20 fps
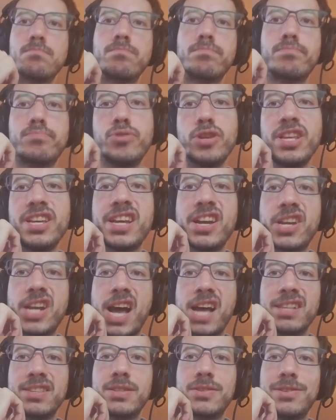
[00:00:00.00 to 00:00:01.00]
Pretty good
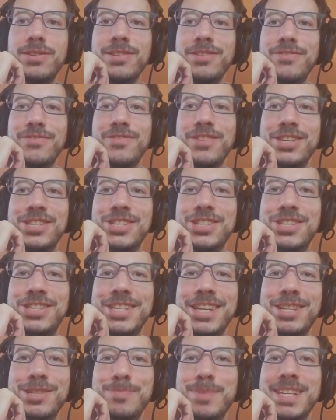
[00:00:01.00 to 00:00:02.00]
answer, if I should
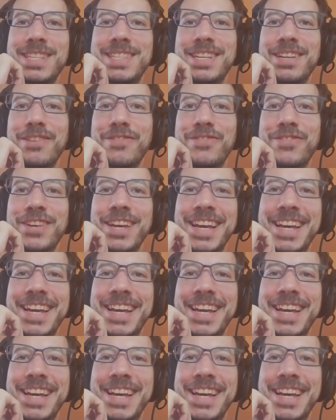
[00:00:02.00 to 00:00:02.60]
judge myself.